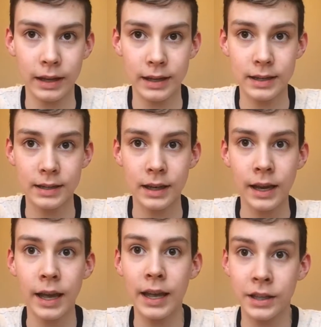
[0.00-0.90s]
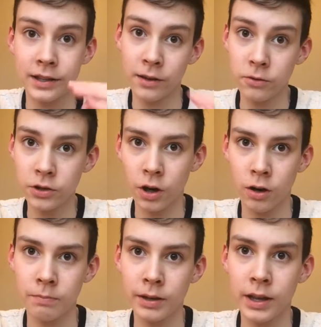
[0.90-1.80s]
is. It's so
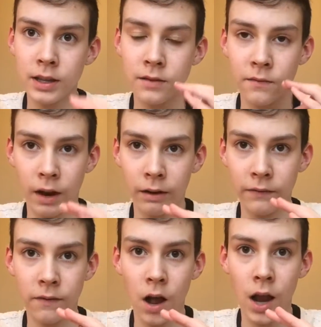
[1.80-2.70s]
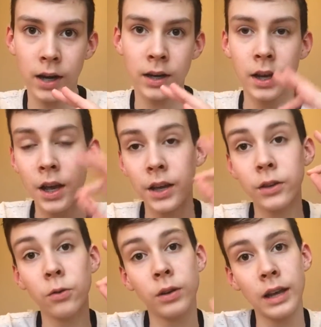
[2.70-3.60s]
sharp, it's very fine,
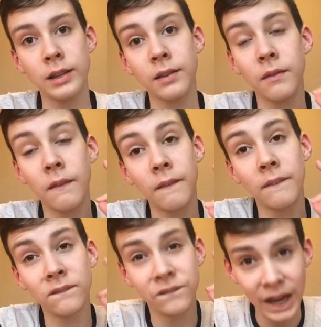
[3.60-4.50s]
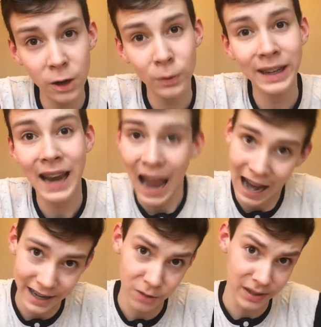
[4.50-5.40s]
you get very
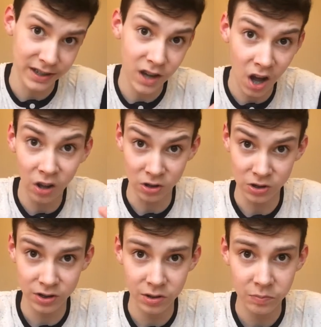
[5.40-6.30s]
accurate colors.